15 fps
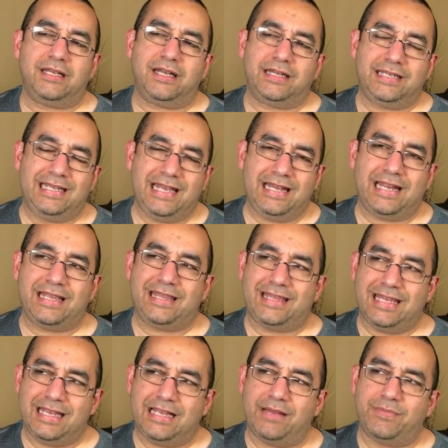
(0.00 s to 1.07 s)
Again, I
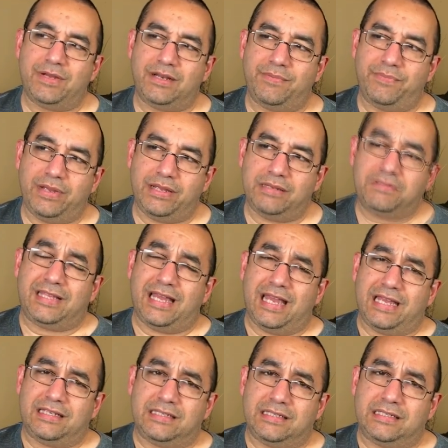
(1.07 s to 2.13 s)
think I'm gonna pick the
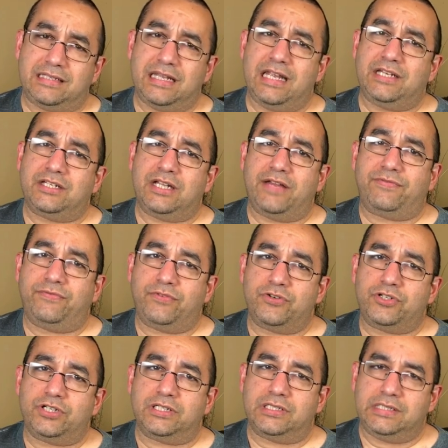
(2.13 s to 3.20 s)
Exit Stage Left
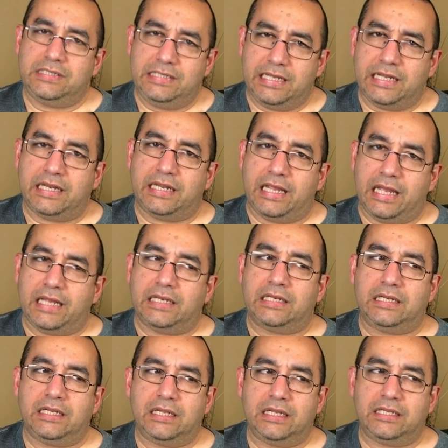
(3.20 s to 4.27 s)
version yet again.
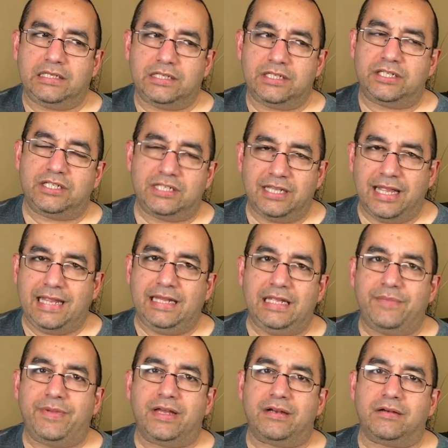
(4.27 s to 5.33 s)
It's just
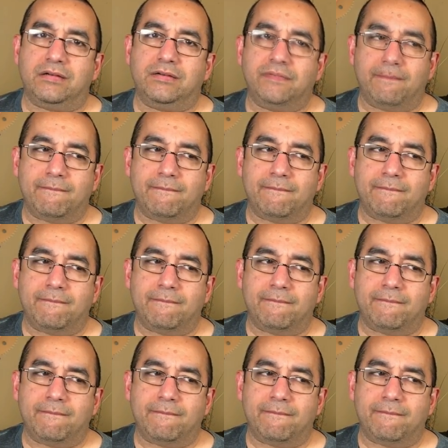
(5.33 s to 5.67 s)
slightly better.